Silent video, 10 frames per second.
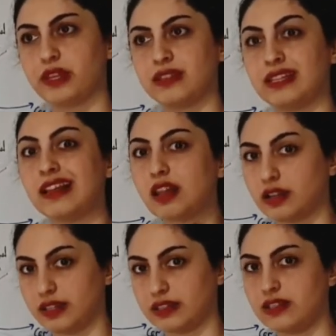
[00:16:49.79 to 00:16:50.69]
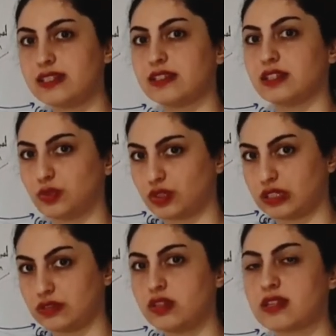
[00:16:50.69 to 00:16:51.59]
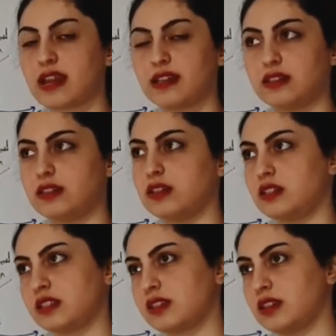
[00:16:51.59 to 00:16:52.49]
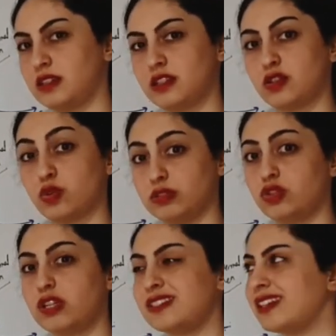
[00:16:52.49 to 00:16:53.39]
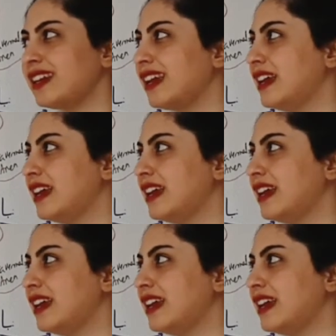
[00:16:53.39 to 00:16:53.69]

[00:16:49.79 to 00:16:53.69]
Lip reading: the layers, the nucleus, and it's so interesting.